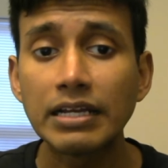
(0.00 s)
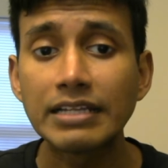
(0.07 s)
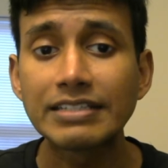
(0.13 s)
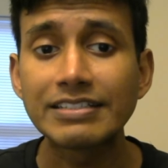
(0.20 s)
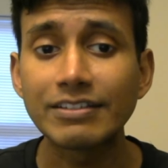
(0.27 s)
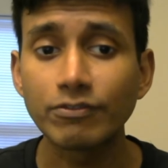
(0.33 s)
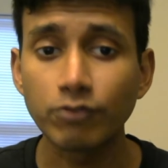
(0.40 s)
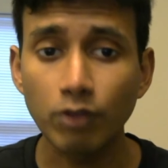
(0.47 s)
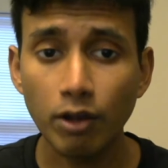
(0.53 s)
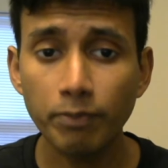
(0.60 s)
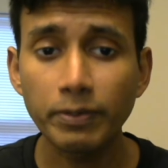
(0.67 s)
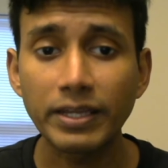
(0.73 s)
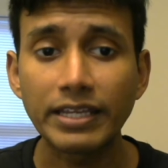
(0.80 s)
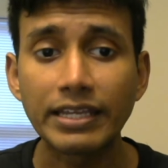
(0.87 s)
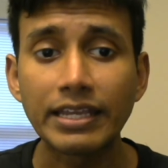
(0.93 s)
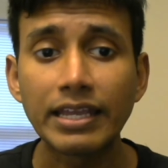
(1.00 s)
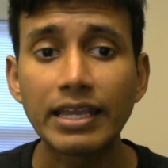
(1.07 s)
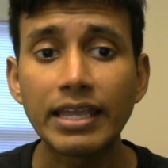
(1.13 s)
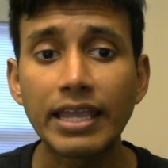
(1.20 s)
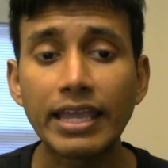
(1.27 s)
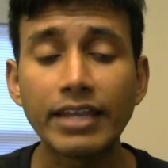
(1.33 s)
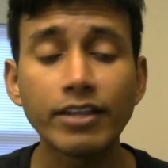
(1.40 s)
developing
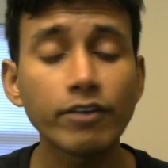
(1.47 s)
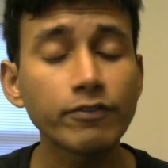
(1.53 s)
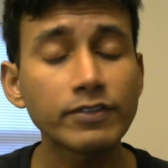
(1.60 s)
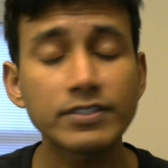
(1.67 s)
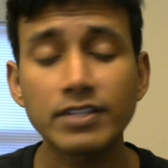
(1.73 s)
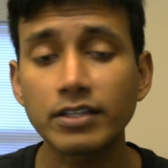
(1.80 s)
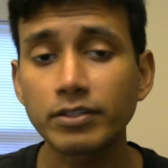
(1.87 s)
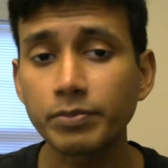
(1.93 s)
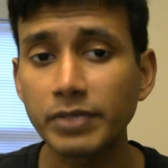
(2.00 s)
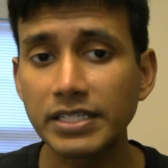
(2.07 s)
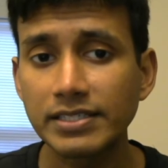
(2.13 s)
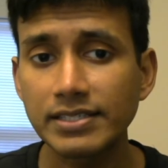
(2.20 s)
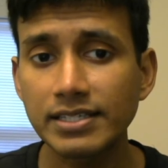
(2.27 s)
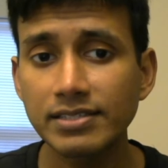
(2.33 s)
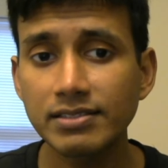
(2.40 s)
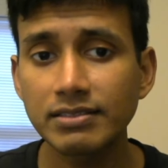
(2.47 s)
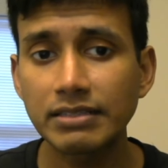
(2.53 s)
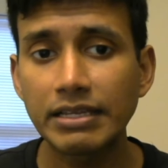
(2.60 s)
any of its other pieces,